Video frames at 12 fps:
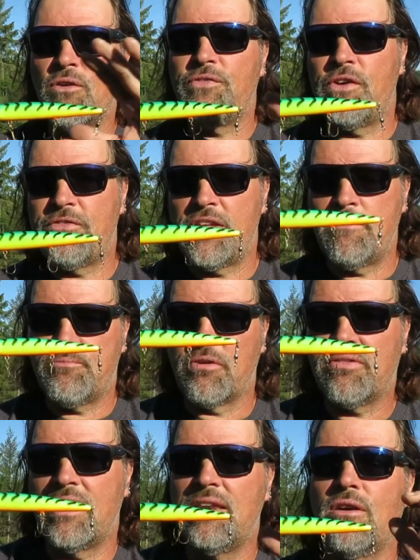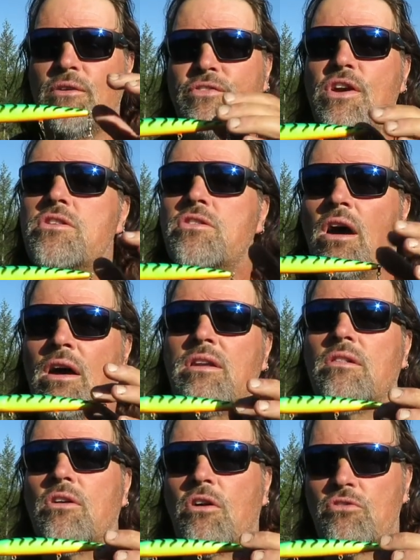or 15% of your fish on
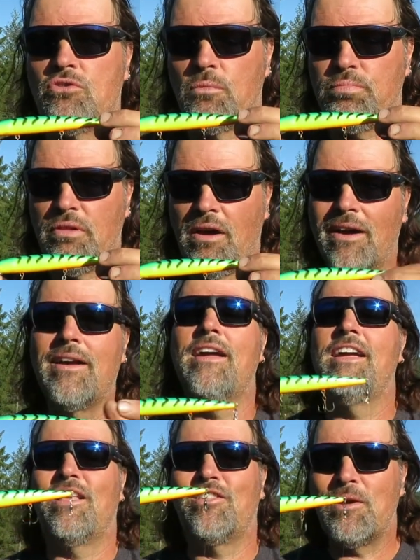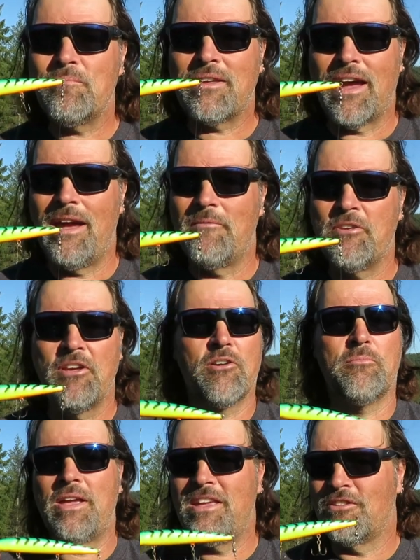the larger plug. And sometimes
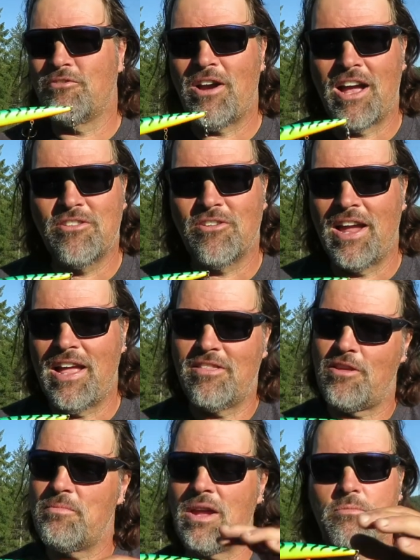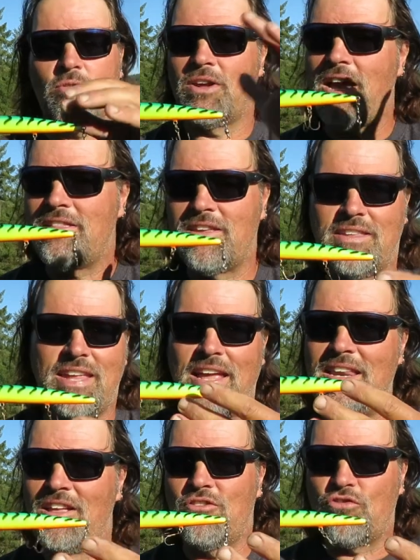it'll make you scratch your head. Sometimes you'll catch a
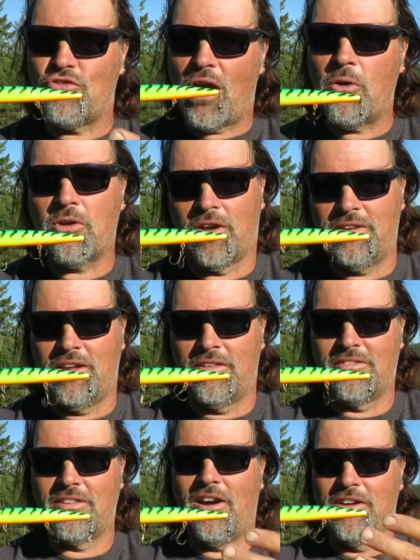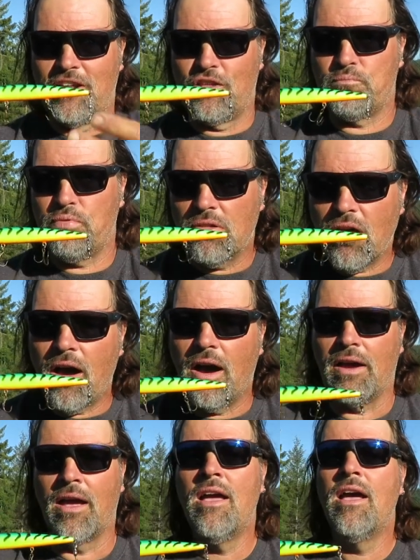10 inch trout on this, on this
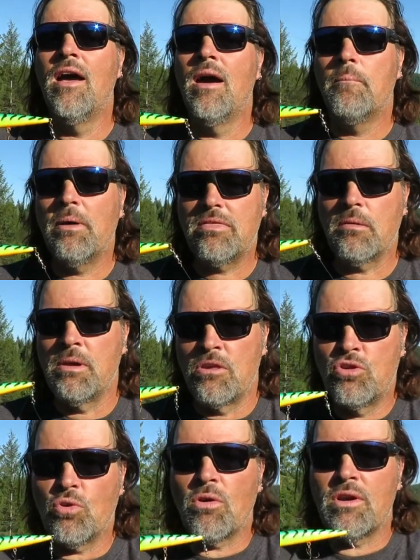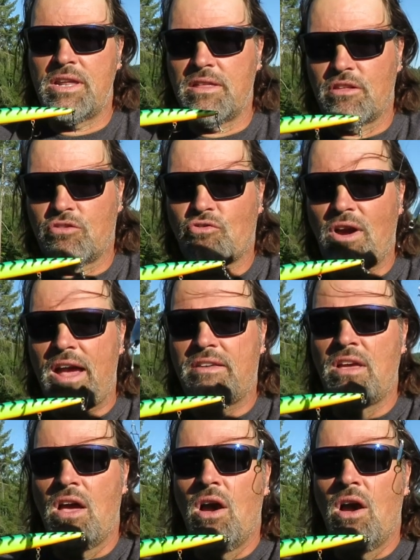plug. But the majority of the strikes